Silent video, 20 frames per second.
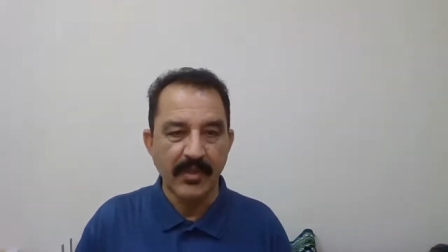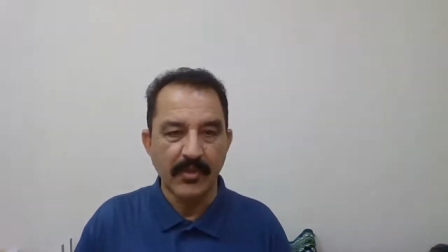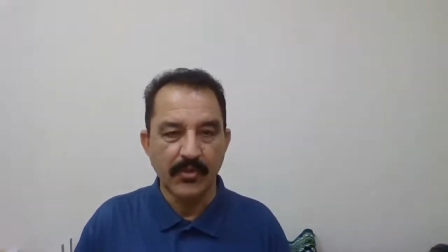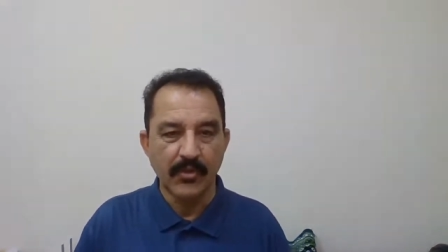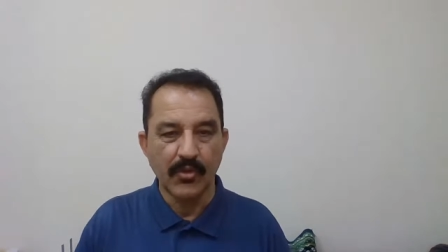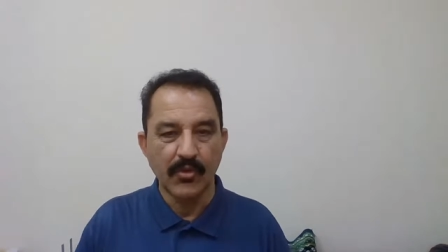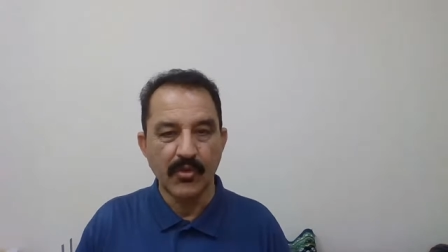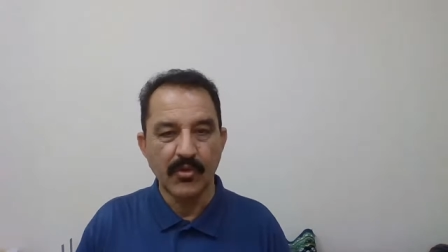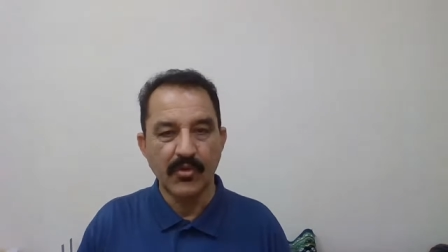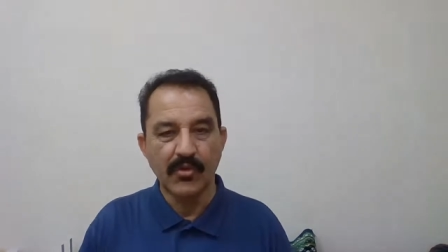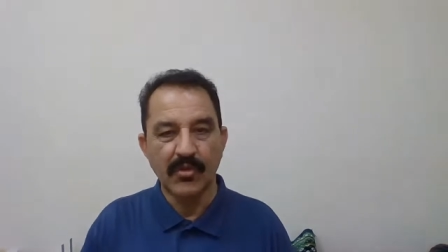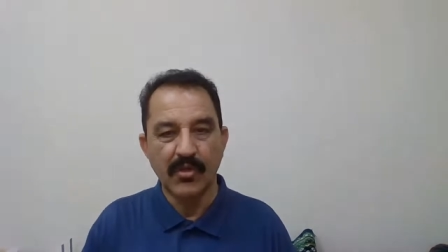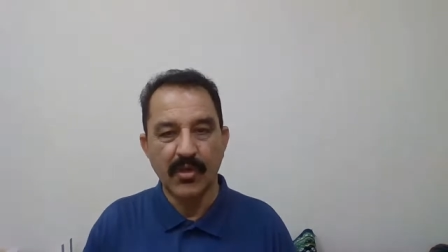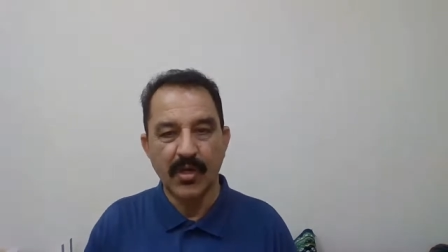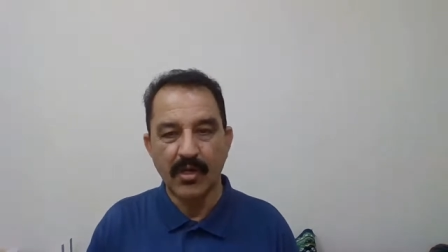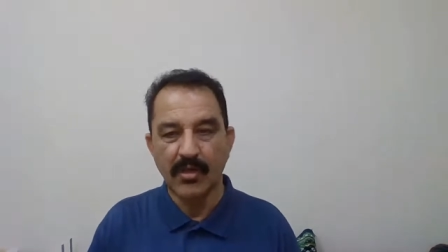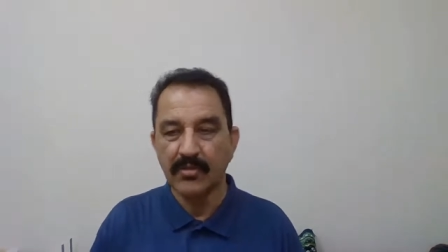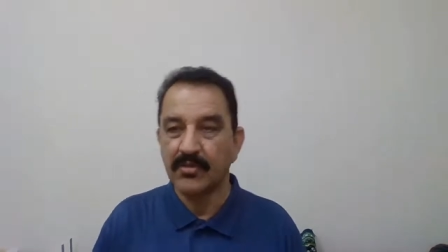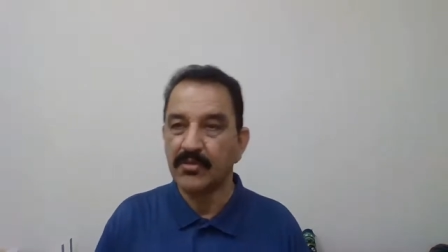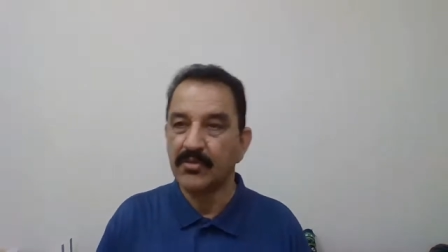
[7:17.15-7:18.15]
So,
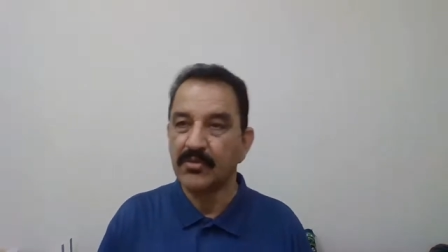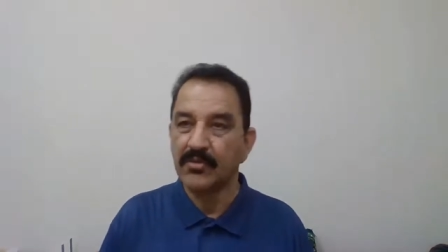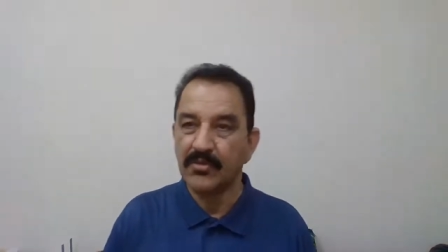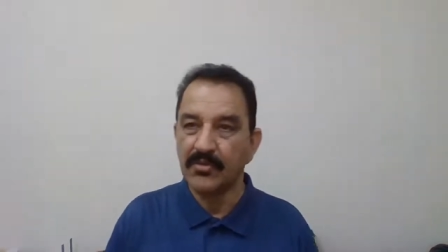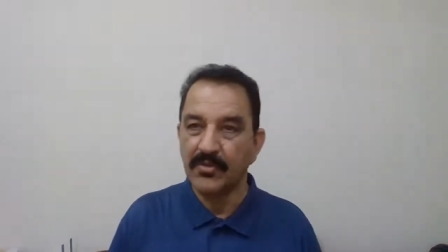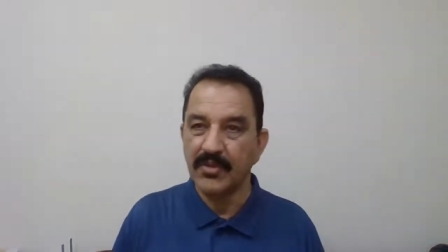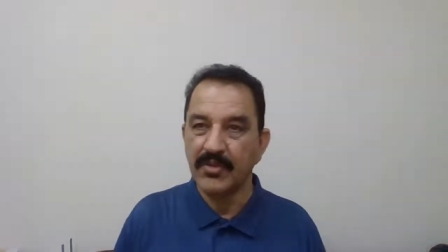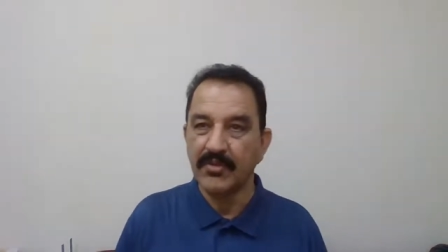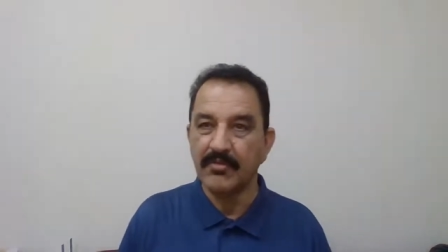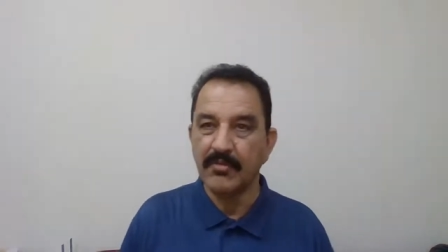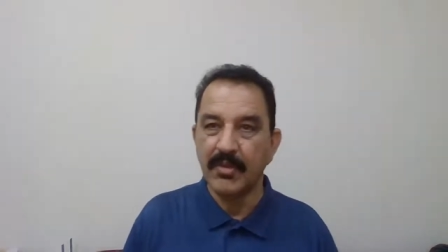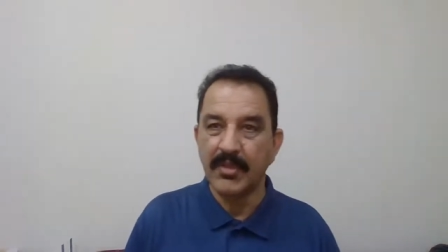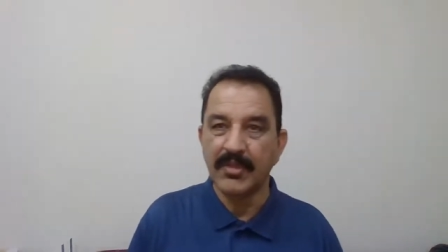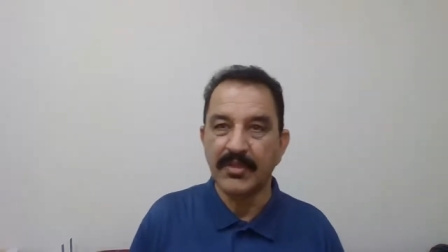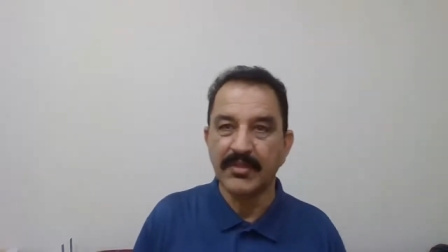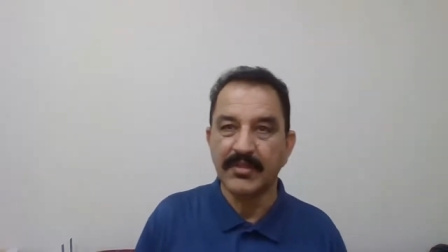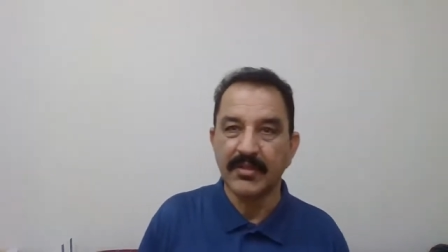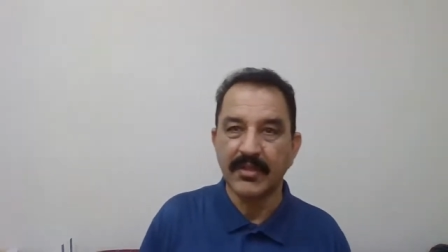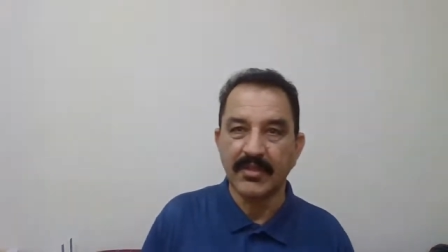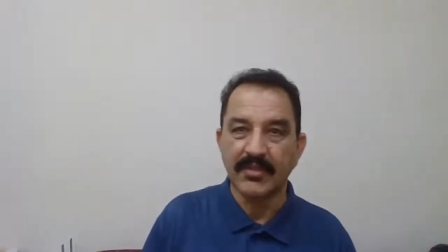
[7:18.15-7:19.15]
how do we build
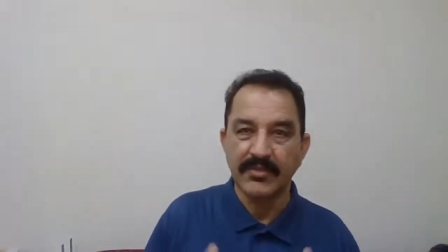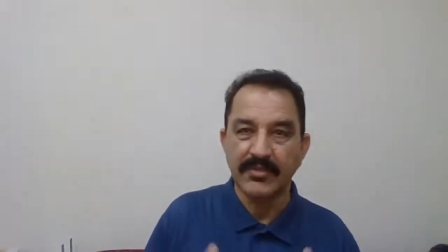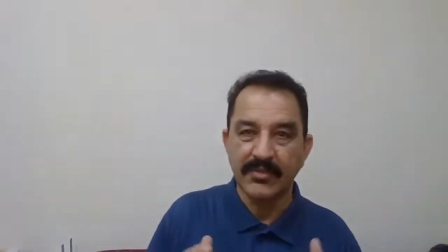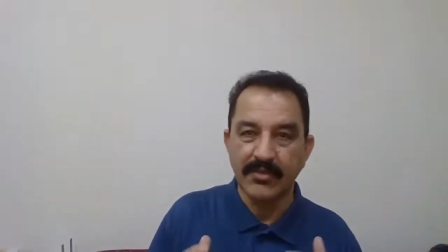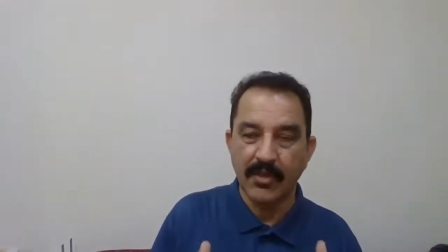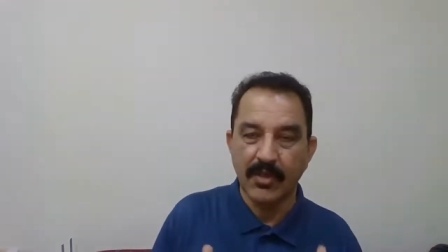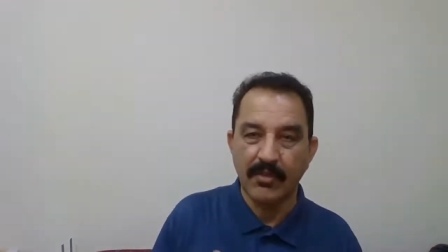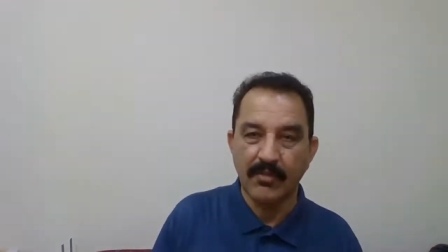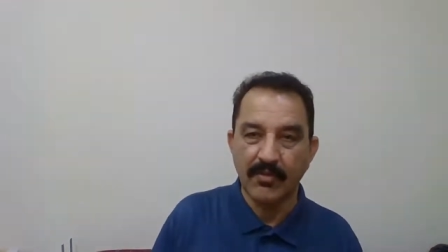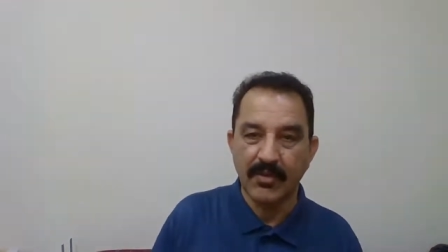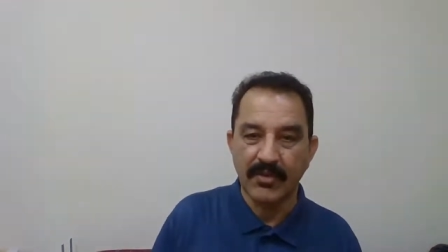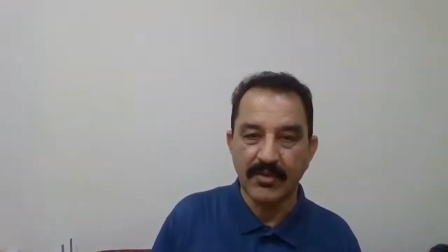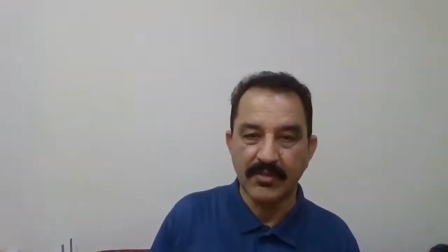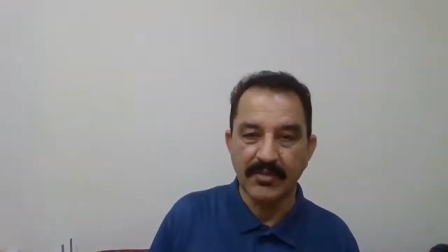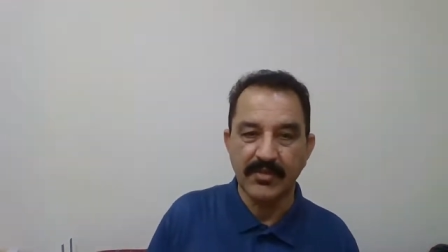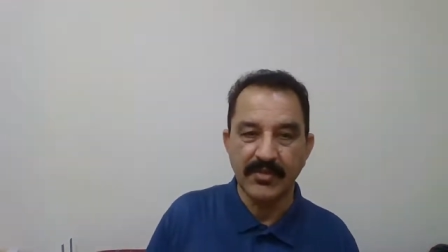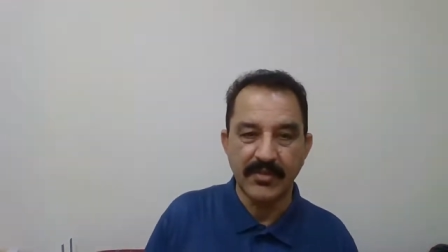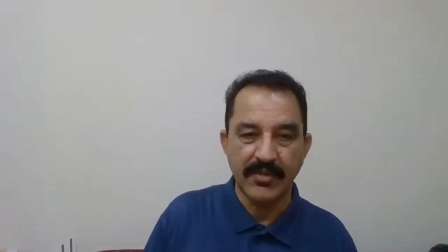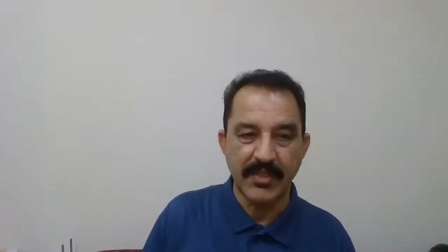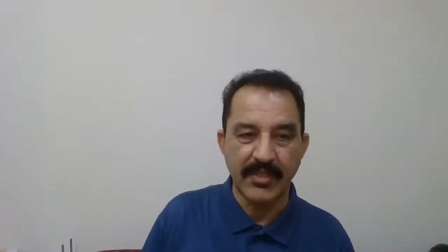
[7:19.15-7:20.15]
the
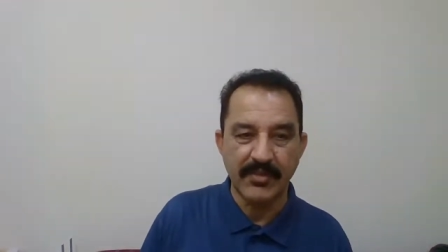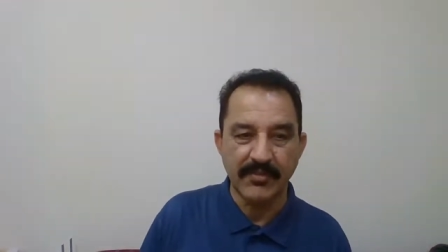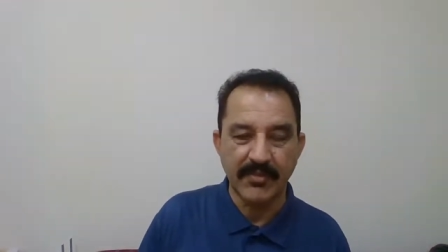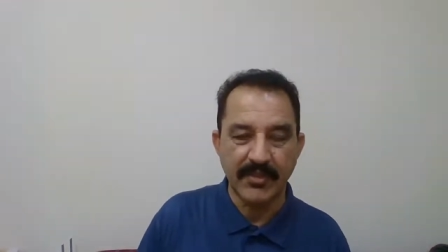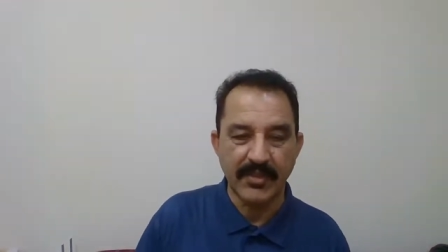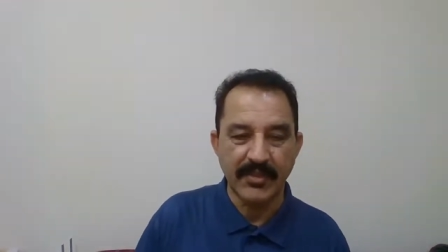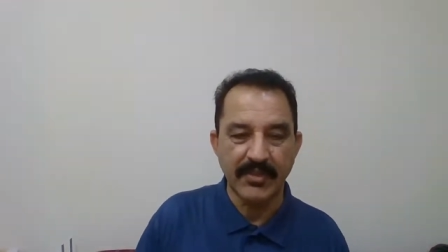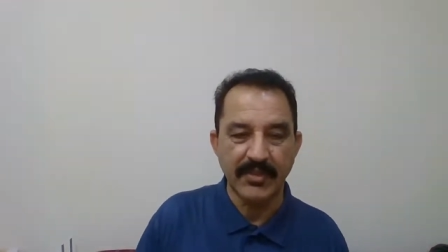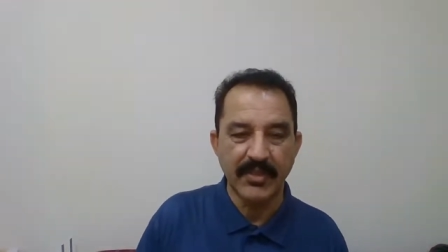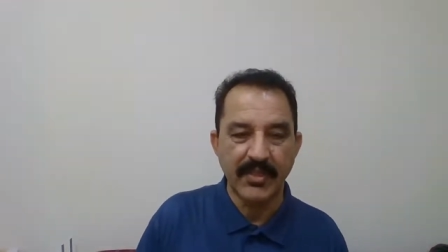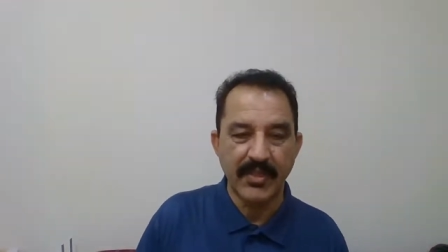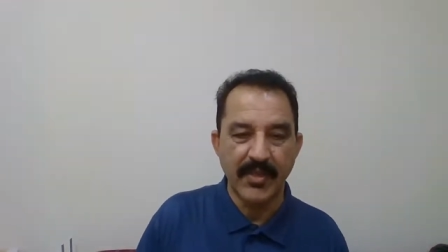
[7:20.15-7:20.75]
stormwater network?